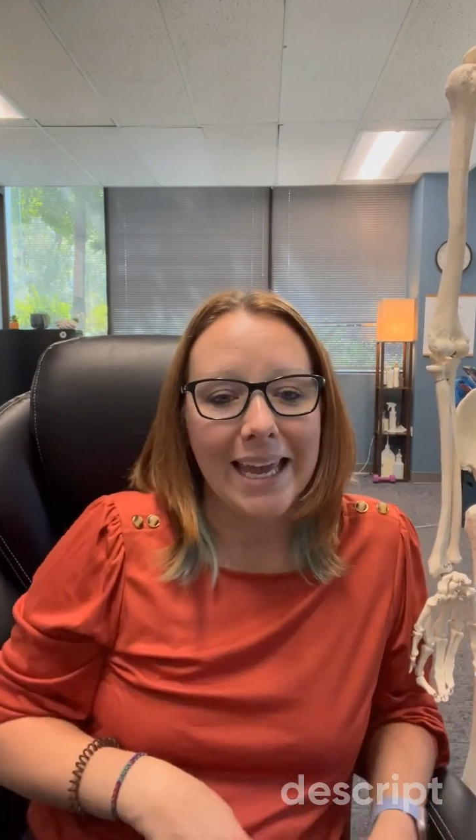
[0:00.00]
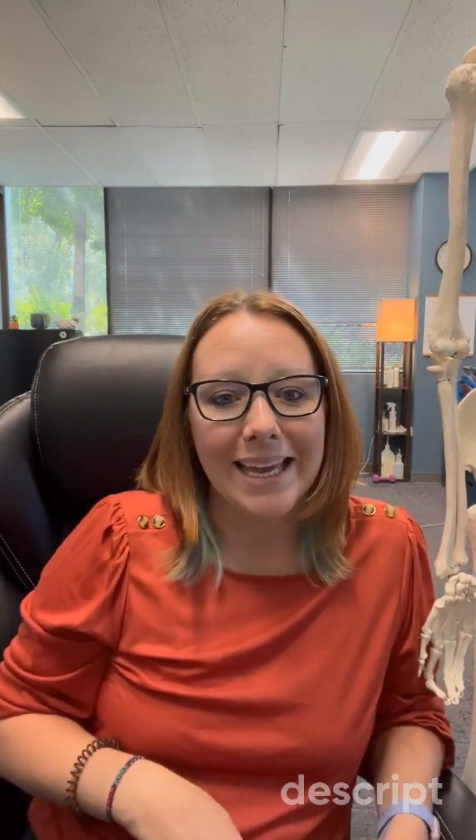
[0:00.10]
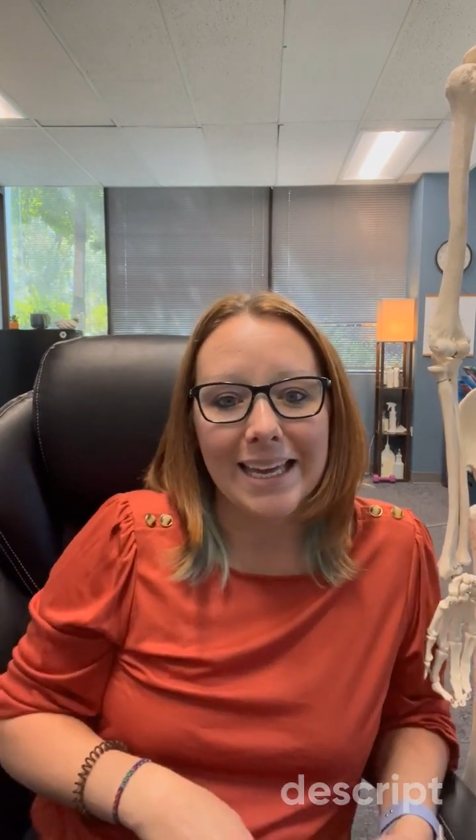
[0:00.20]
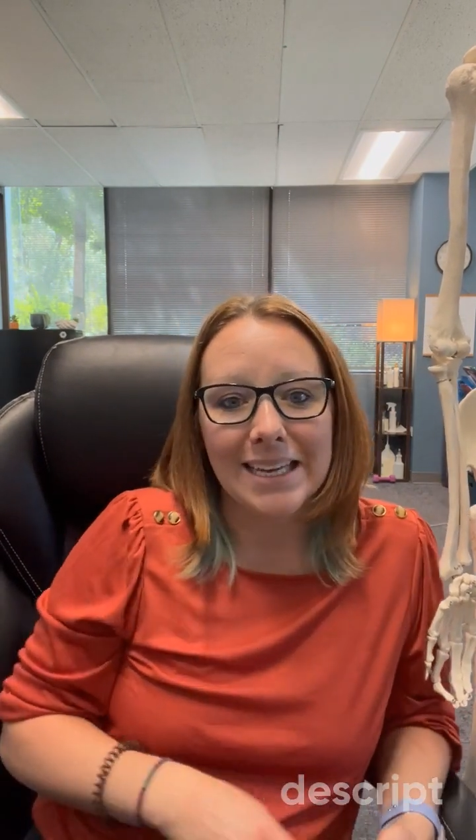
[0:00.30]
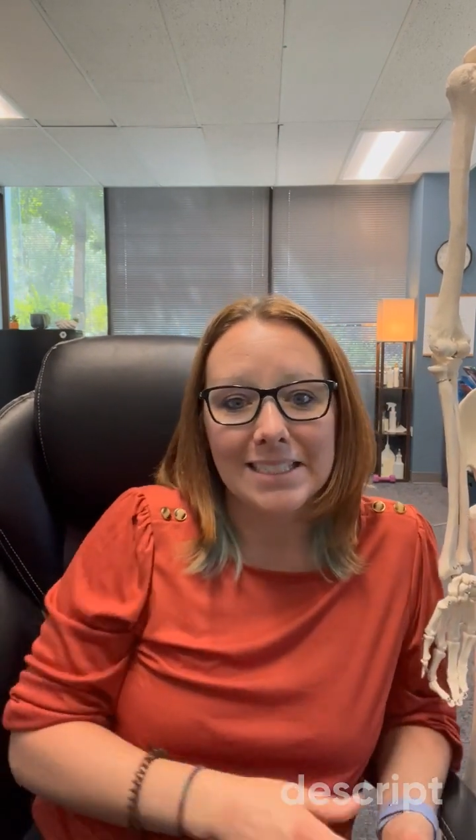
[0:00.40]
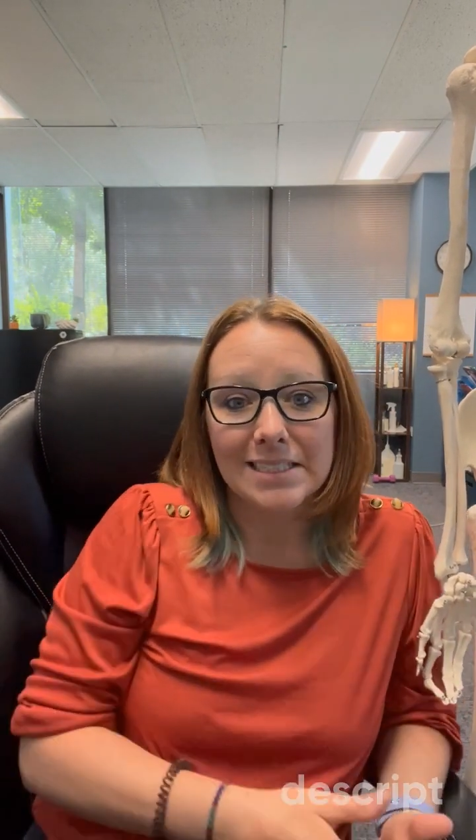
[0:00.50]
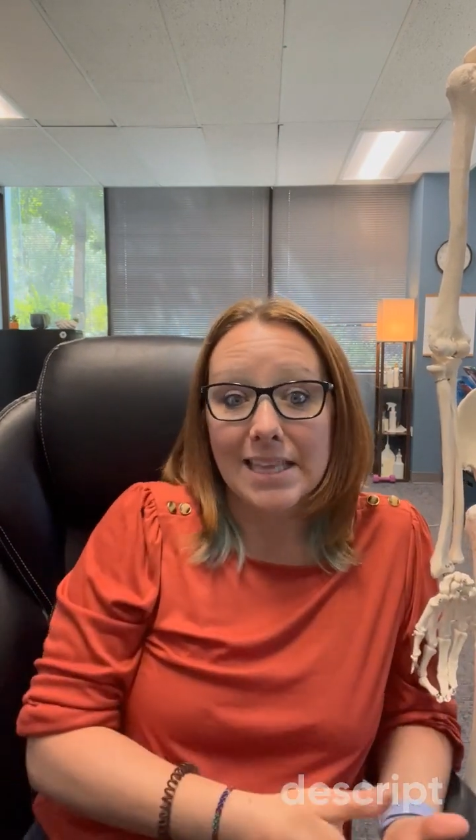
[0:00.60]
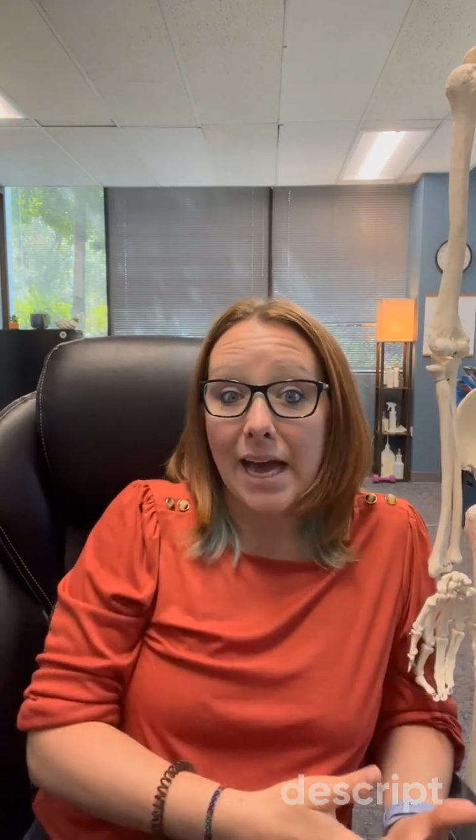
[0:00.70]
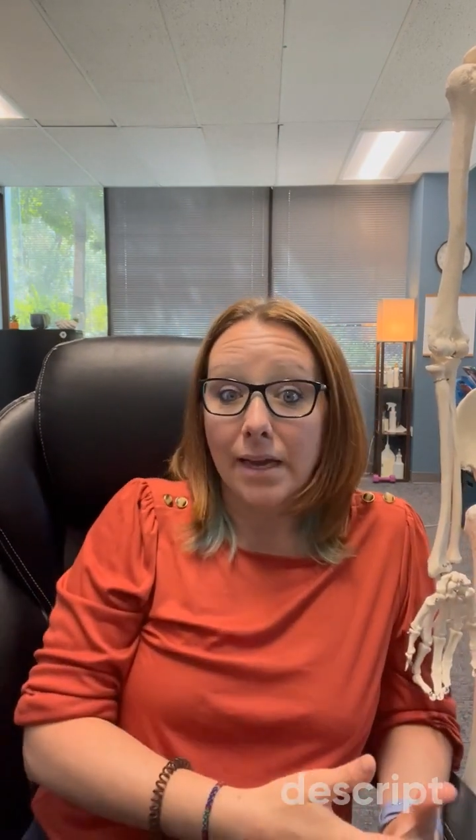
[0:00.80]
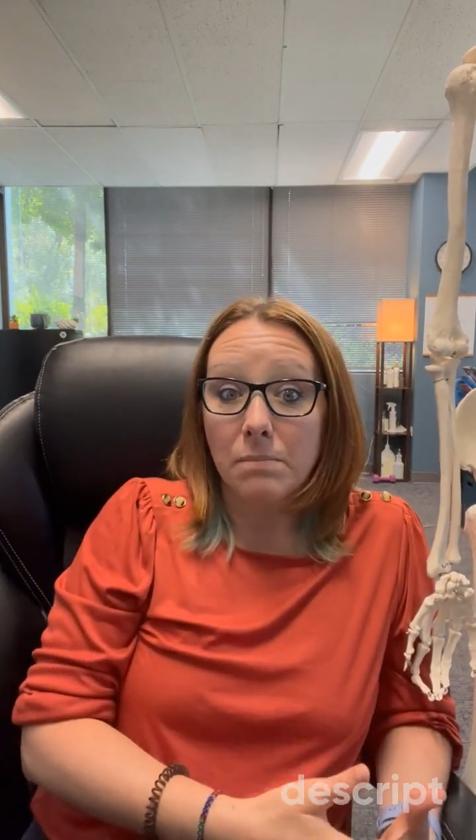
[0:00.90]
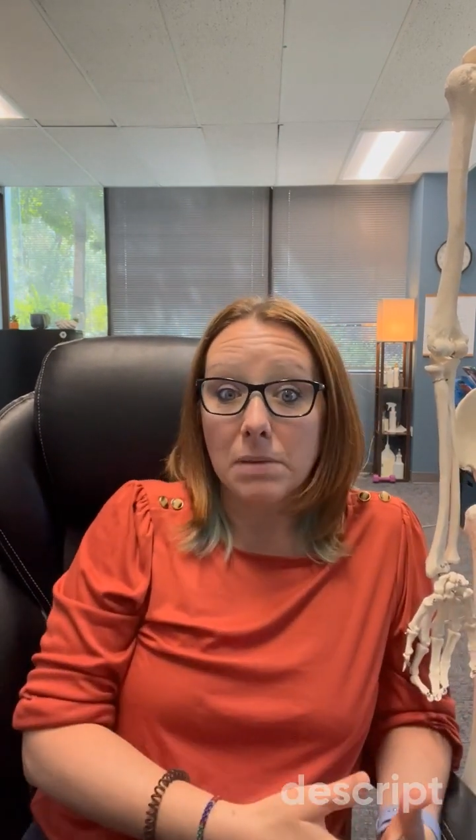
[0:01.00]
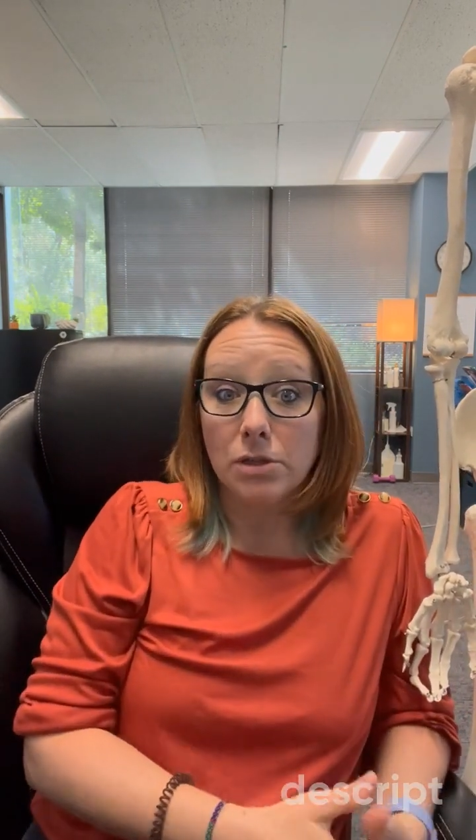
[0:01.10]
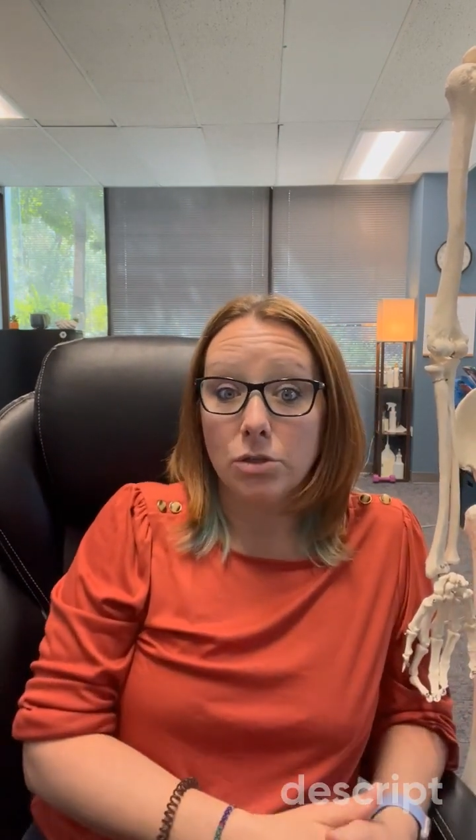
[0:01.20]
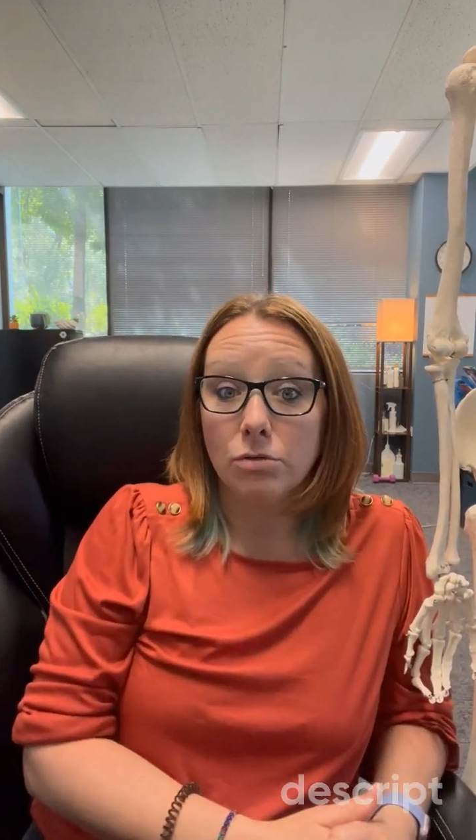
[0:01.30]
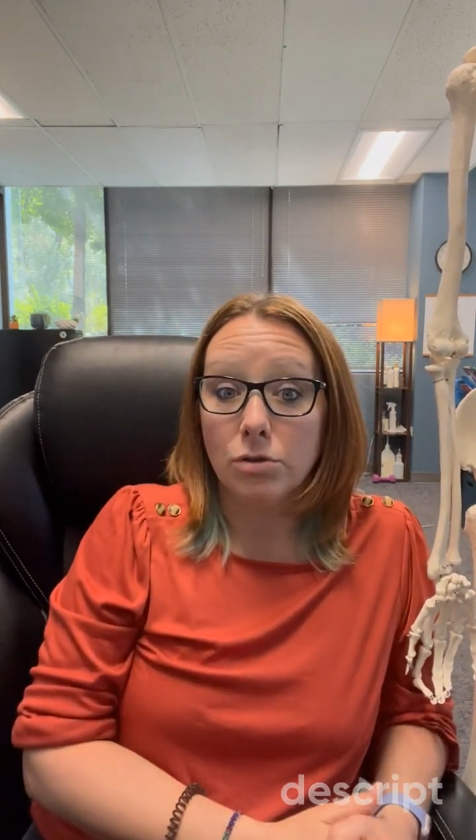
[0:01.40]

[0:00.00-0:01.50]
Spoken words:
and that can be due